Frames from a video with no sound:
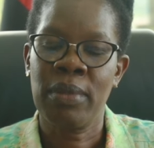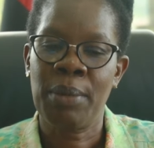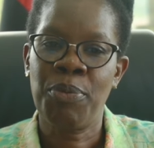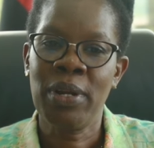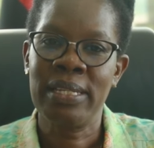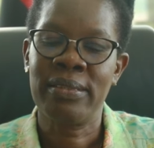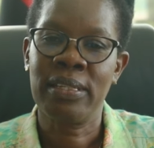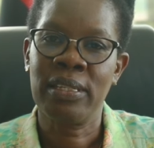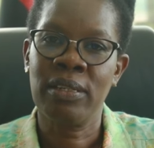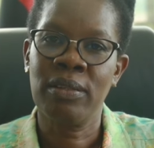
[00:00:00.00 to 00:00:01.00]
the
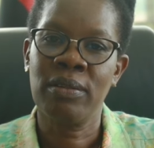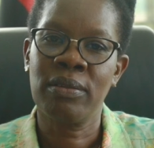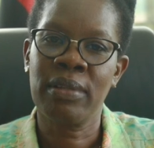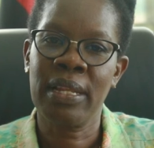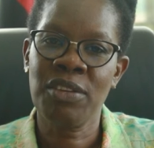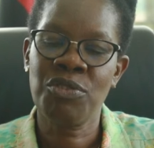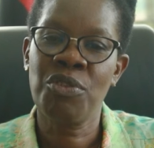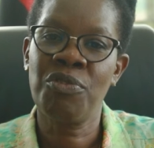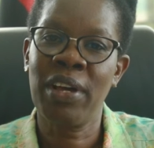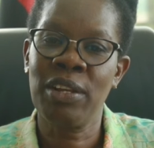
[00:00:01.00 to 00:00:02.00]
policy, the
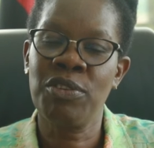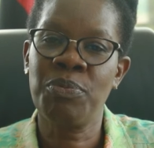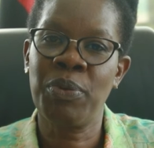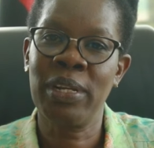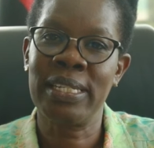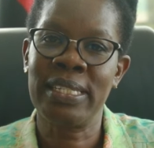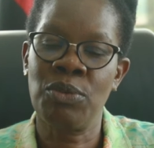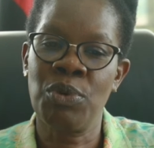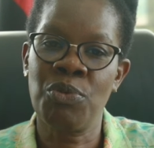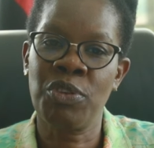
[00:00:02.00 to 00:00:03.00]
national values
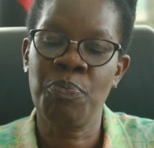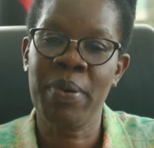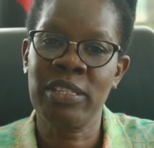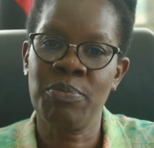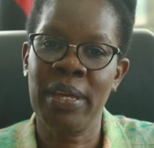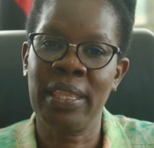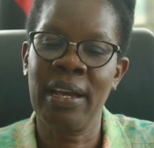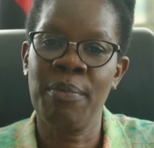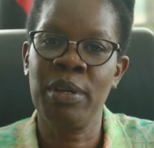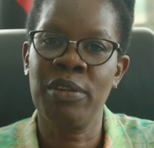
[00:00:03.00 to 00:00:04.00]
policy, which was passed by the
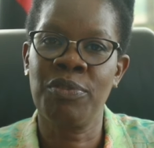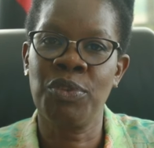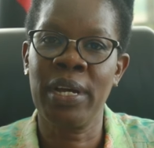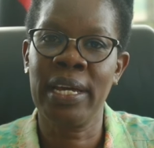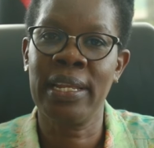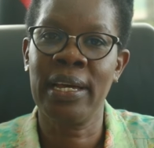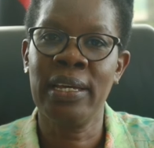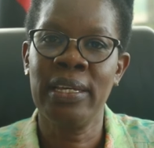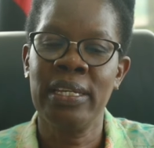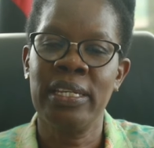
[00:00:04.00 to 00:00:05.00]
government of Uganda
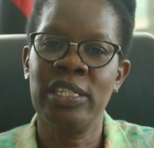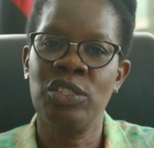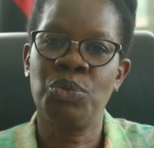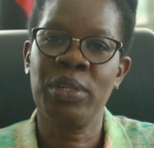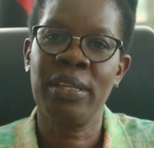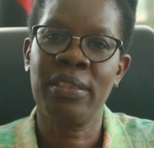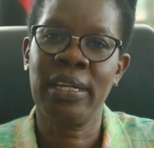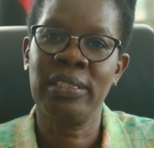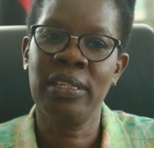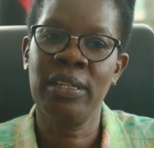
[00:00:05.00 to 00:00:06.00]
in
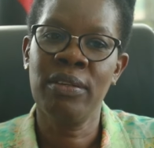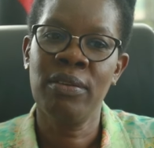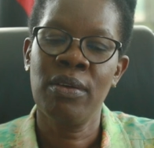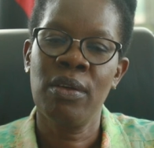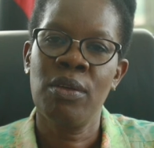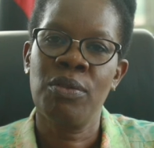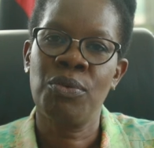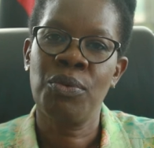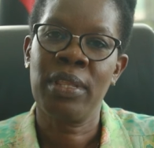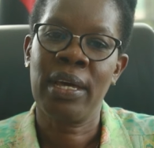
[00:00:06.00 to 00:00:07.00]
2013
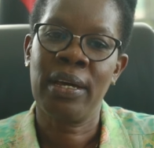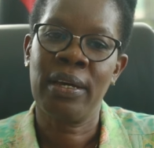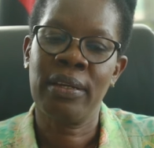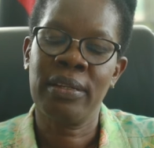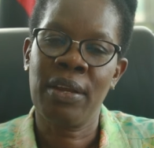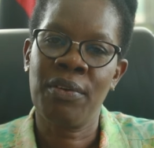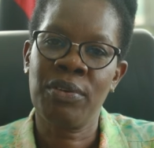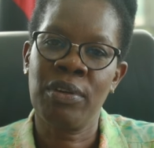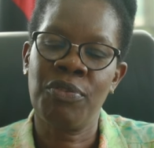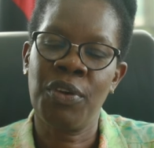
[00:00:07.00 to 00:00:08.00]
through the
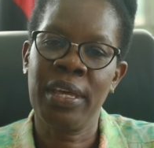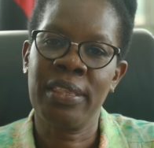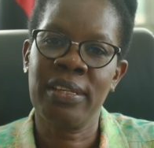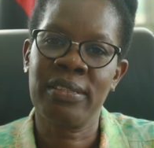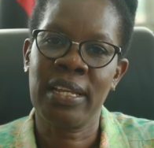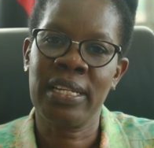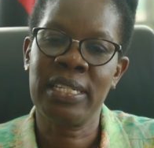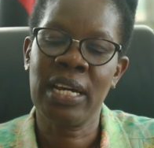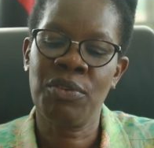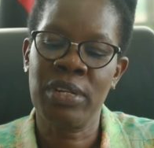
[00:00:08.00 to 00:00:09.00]
Directorate for Ethics and
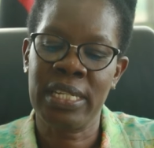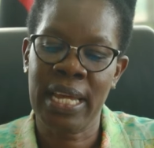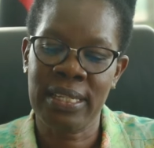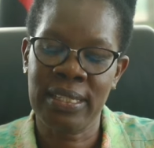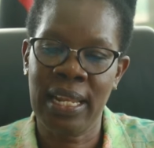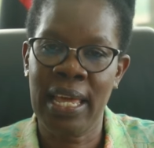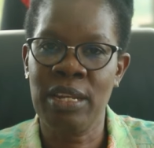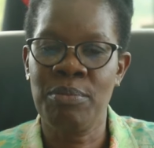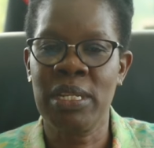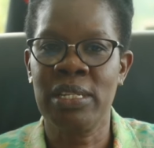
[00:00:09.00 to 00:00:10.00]
Integrity as a
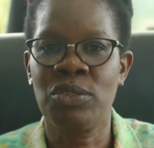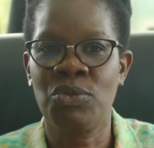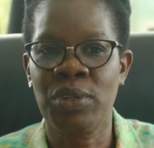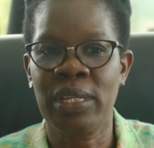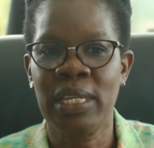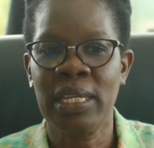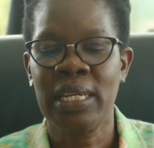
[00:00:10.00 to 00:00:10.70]
line ministry.